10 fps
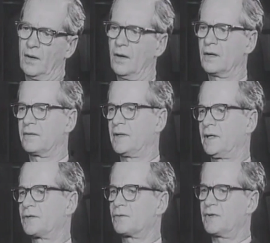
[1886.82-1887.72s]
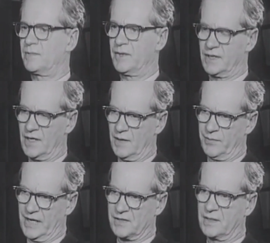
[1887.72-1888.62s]
all of the extremely
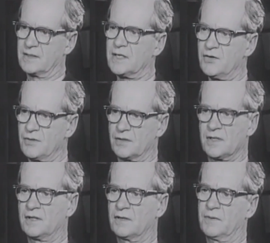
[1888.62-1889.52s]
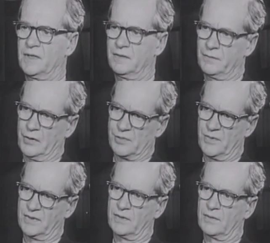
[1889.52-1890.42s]
complex contingencies of
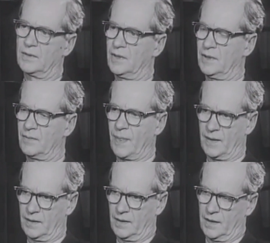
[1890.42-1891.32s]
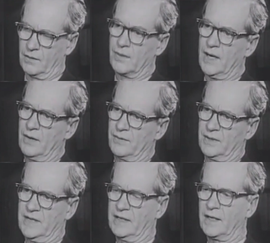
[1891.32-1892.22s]
reinforcement that are
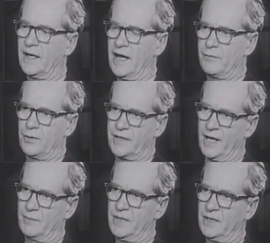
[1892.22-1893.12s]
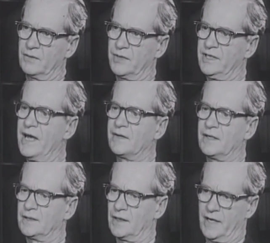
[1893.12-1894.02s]
around in daily life or can be
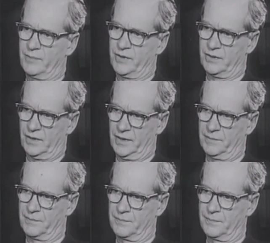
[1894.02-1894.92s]
created in the laboratory.